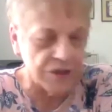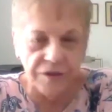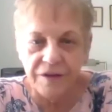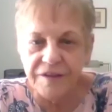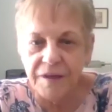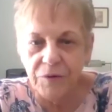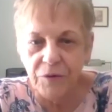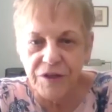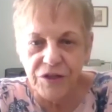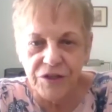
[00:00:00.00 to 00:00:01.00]
the same
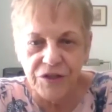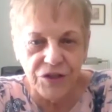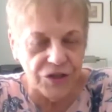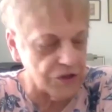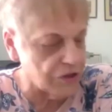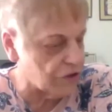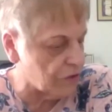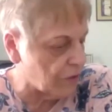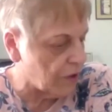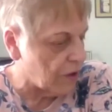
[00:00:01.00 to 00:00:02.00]
question to you.